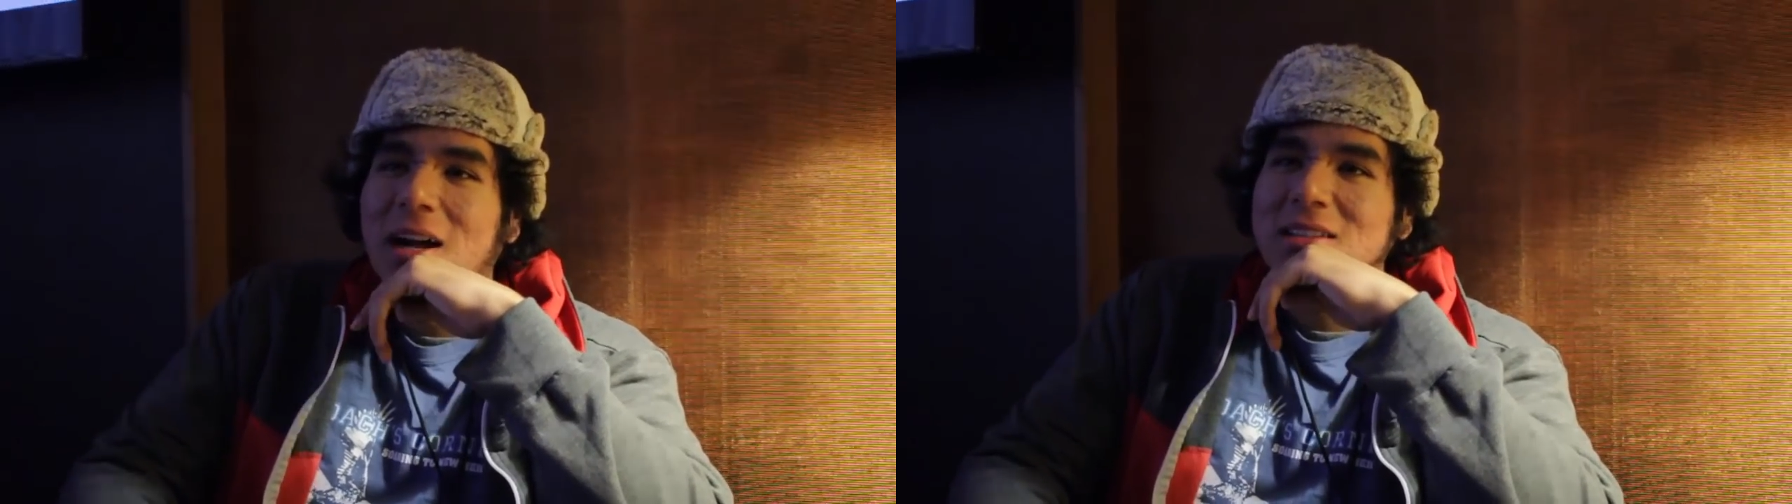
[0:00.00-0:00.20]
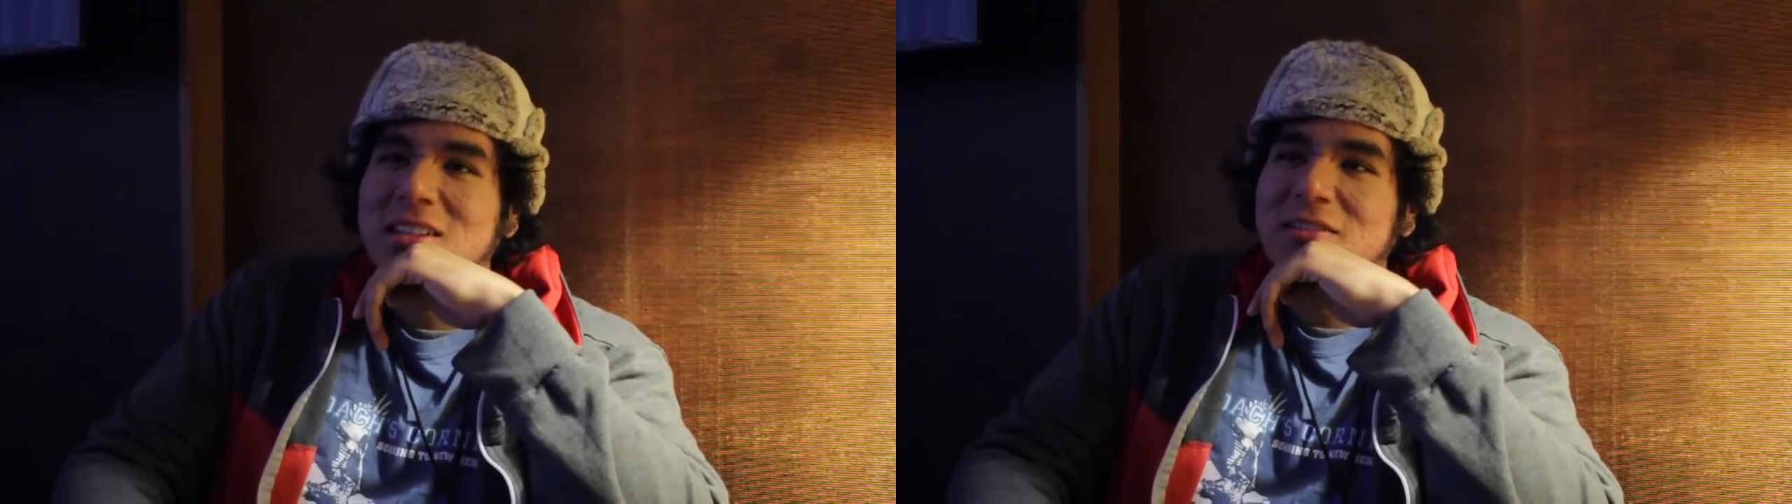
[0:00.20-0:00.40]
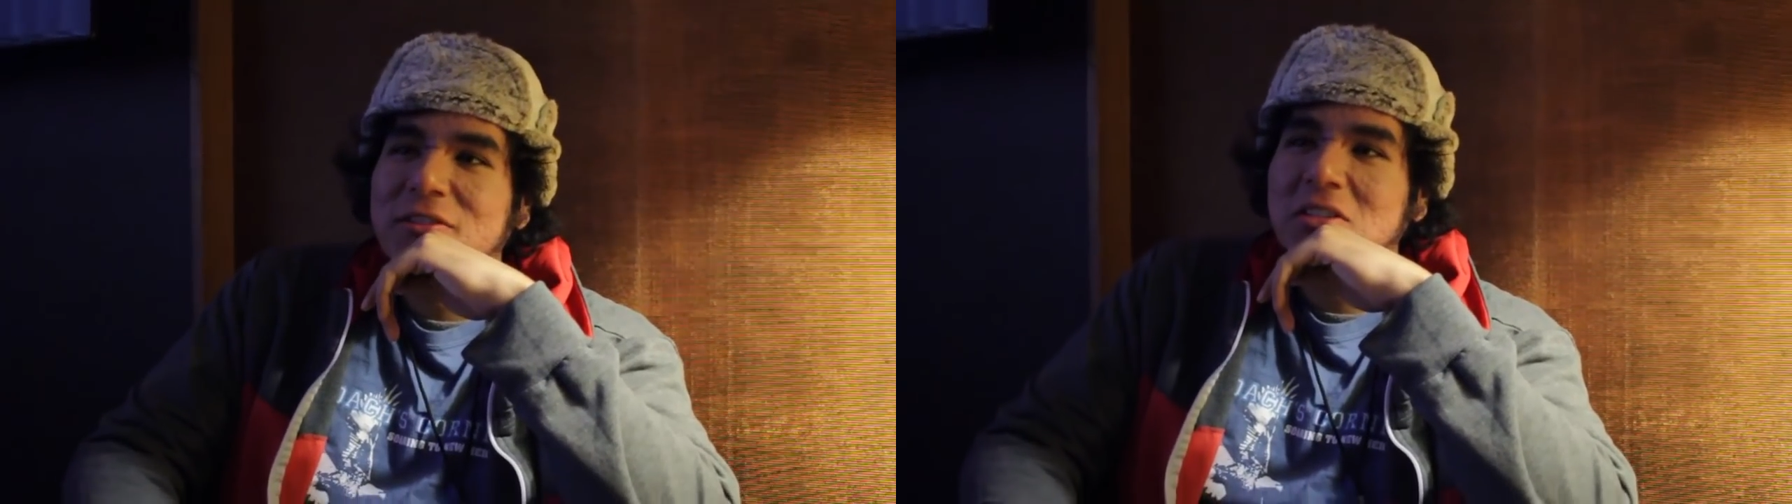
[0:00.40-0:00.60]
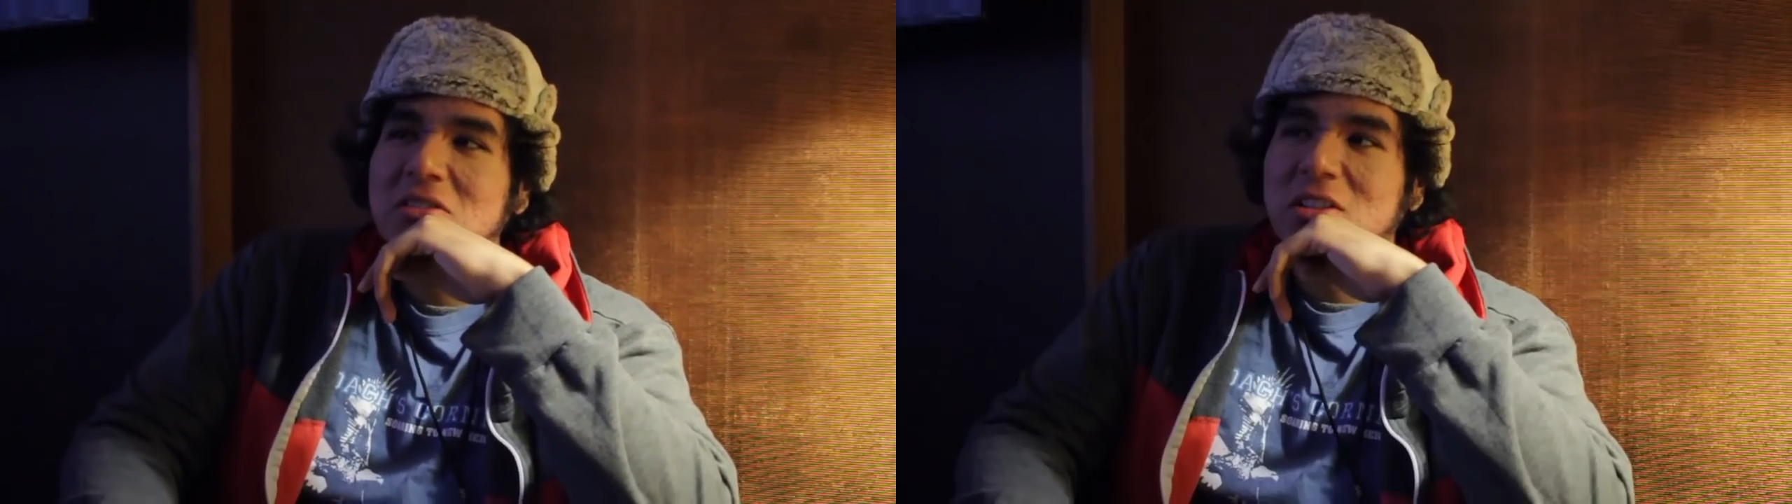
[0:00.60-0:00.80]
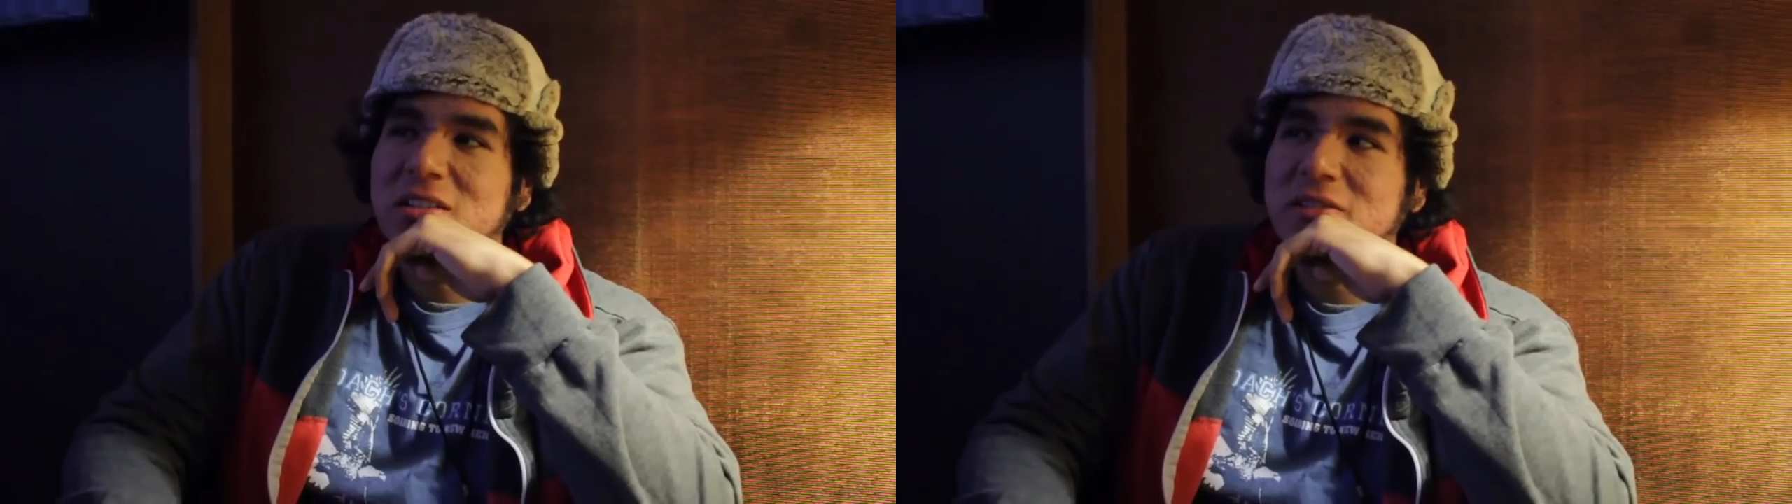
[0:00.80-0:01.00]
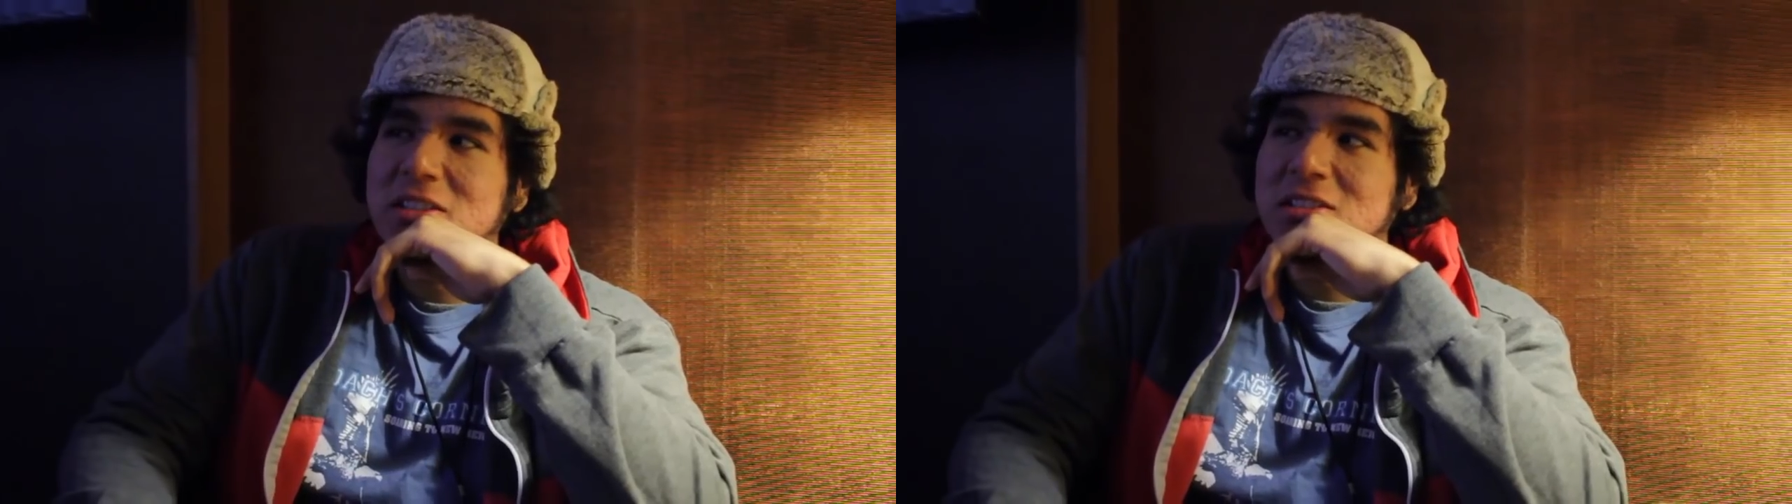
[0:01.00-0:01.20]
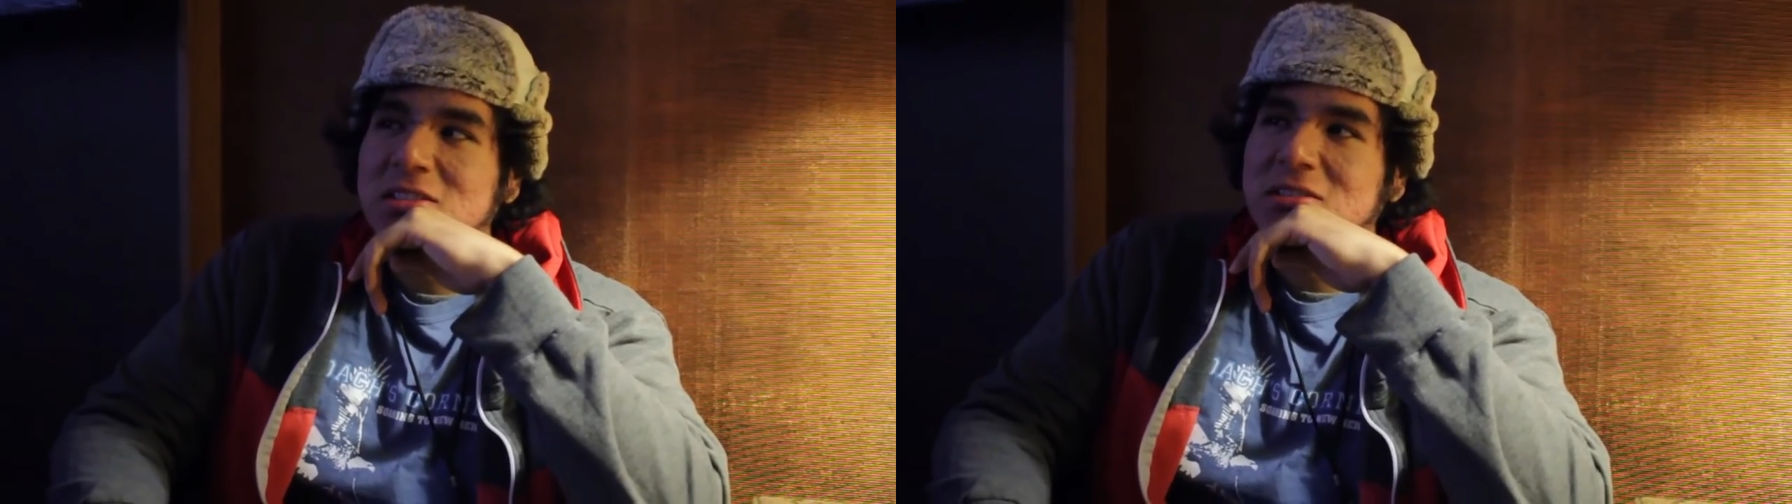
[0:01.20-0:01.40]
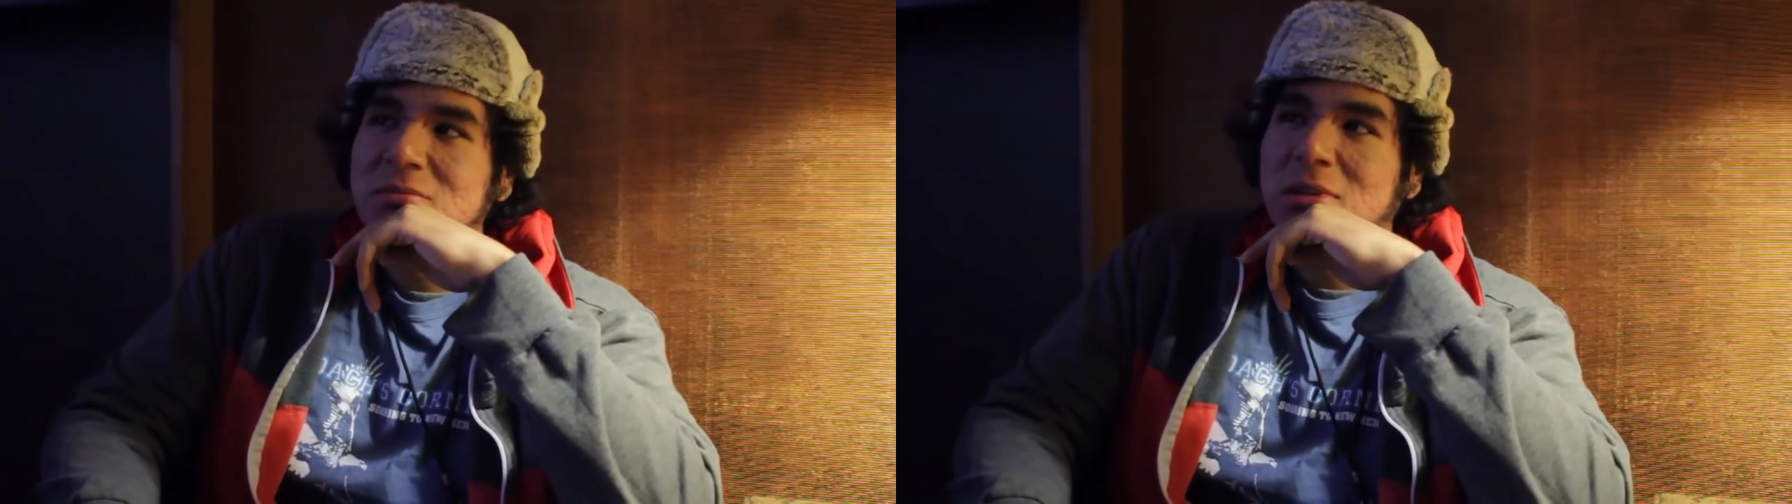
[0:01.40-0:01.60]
I didn't feel nervous,